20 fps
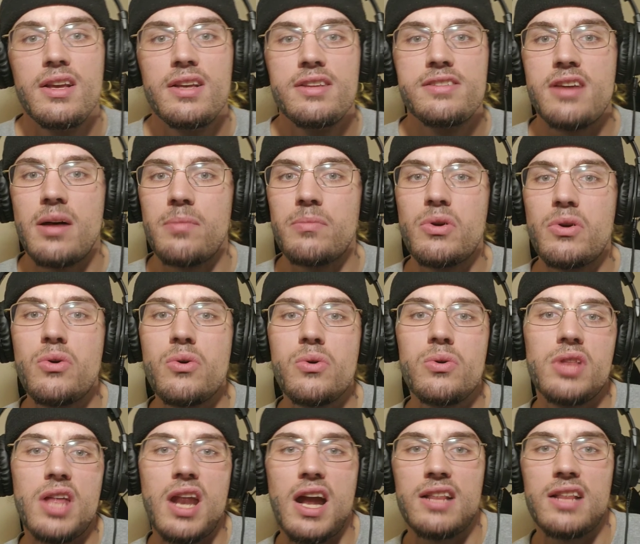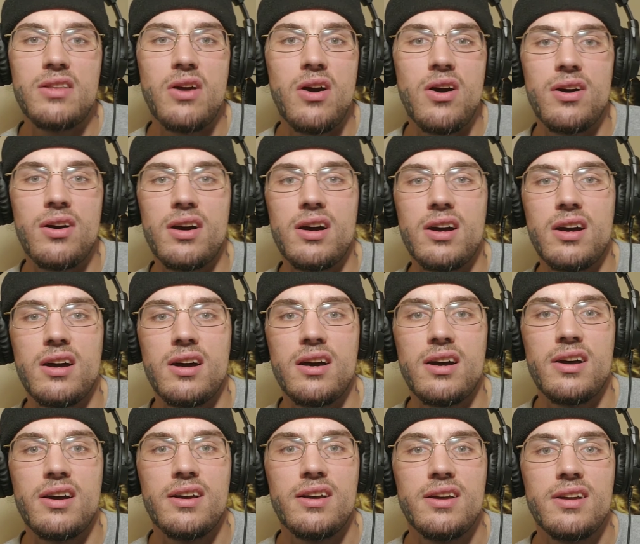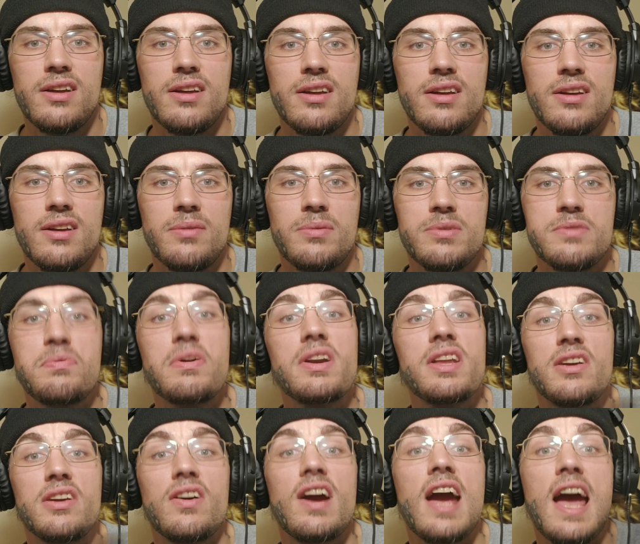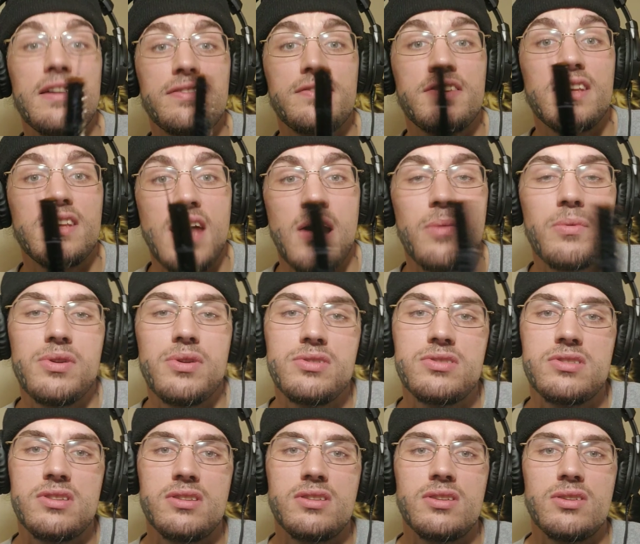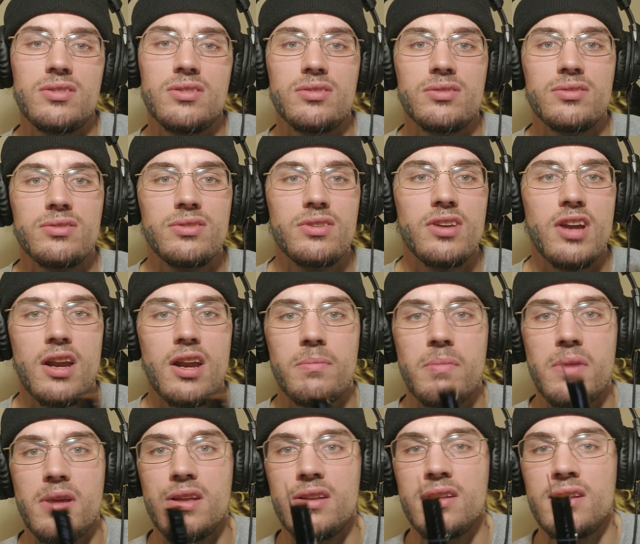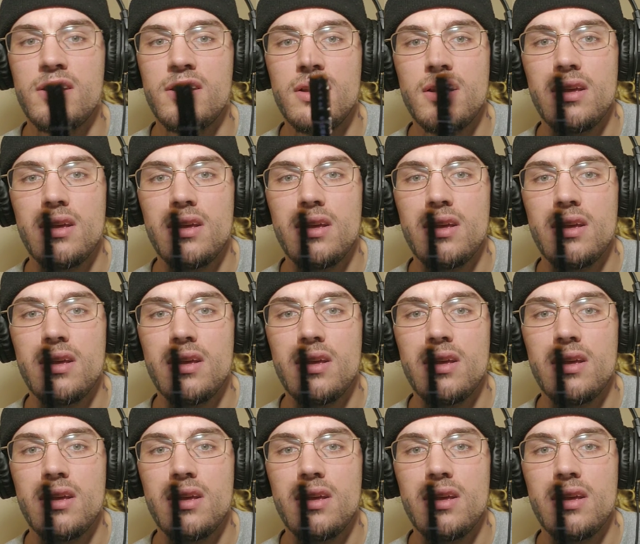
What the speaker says: Something cool that I thought was pretty crafty that we used to do, you know what I mean?